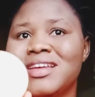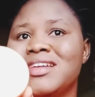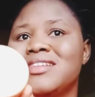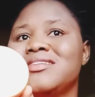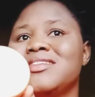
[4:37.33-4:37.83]

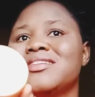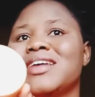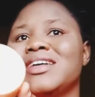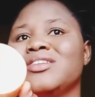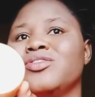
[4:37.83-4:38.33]
It's this
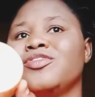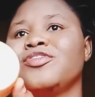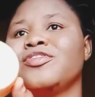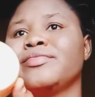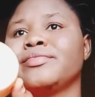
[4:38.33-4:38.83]
kind of
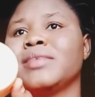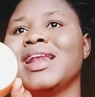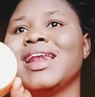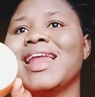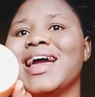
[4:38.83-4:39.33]

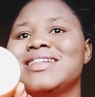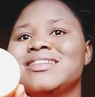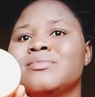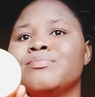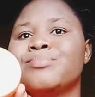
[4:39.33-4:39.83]
light
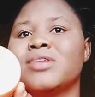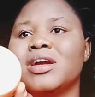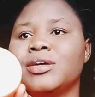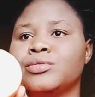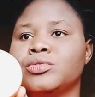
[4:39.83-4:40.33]

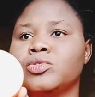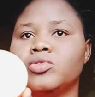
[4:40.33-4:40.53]
brown.